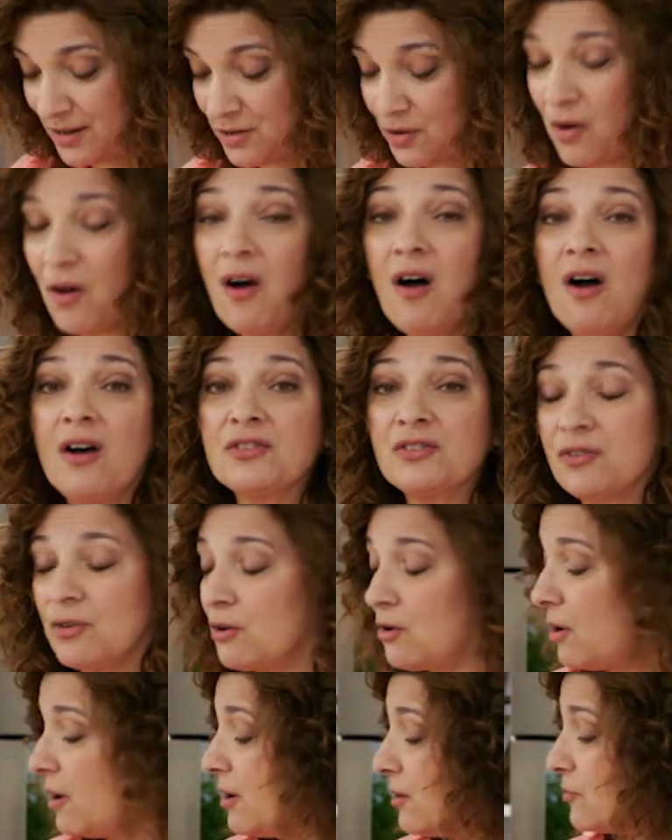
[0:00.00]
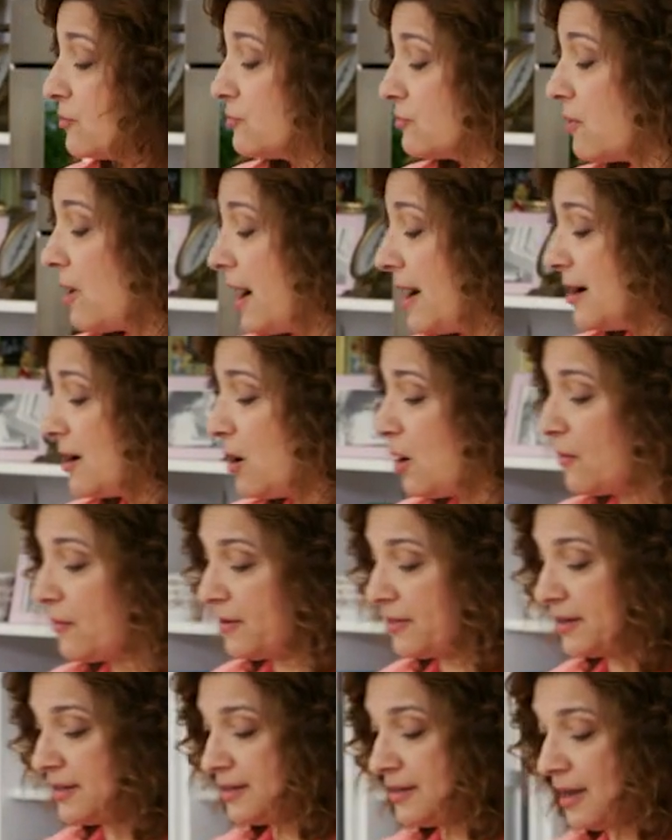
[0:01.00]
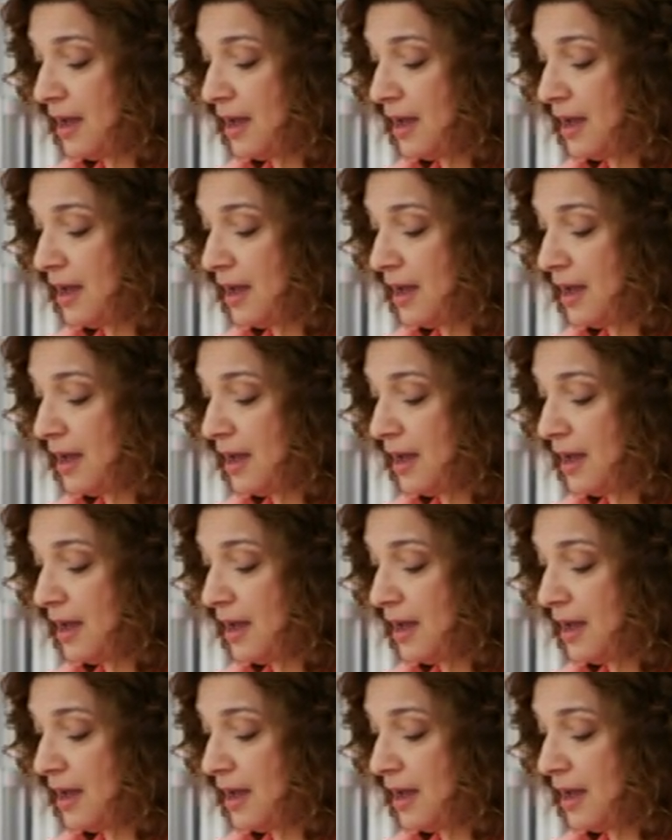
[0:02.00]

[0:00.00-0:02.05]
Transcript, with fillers: These are also going right over the